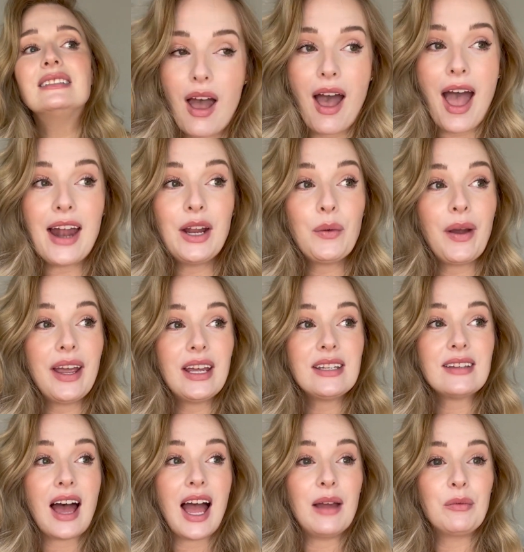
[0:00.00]
Anyways,
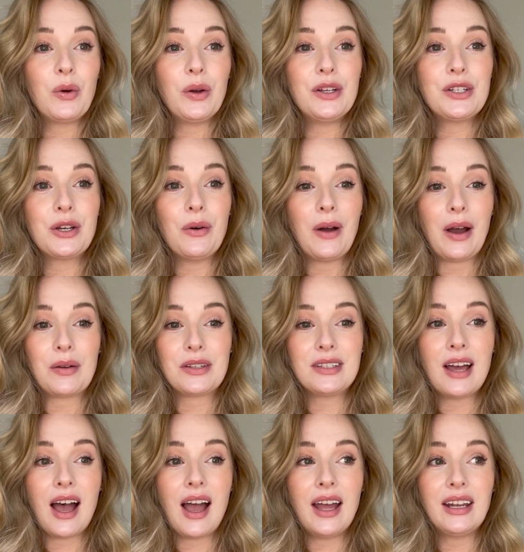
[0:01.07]
I'm going to go
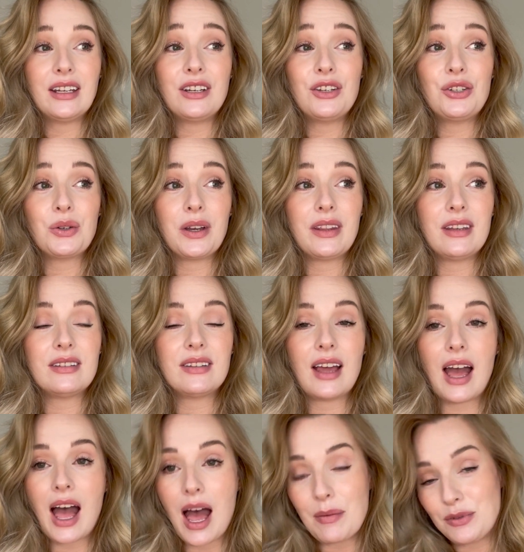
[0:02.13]
outside and enjoy this
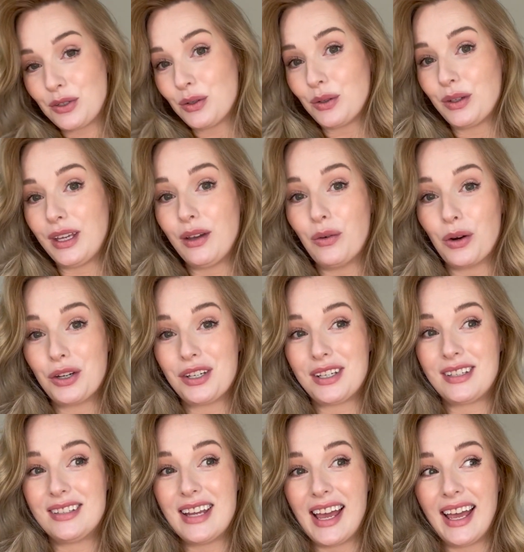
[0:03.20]
absolutely
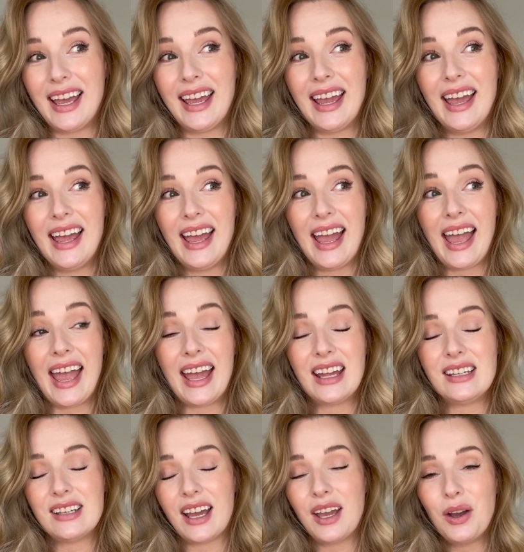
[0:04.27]
gorgeous day,
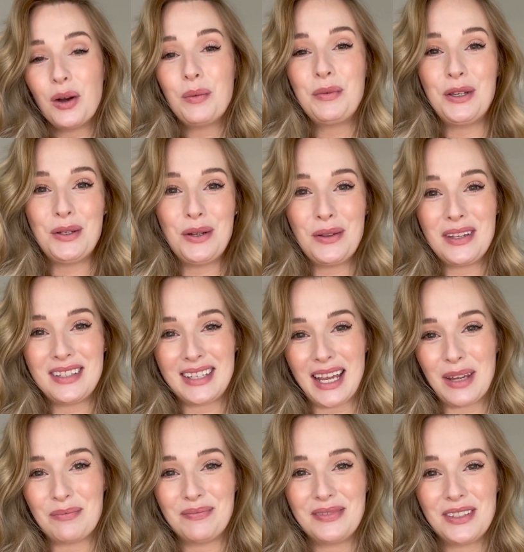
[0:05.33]
and I hope you do the
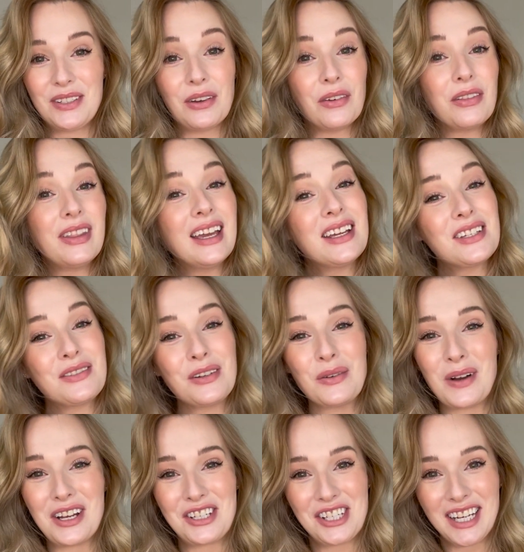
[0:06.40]
same. So thanks for
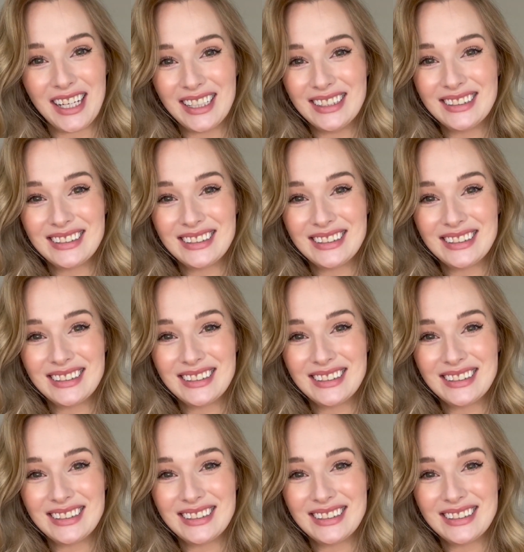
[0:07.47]
watching.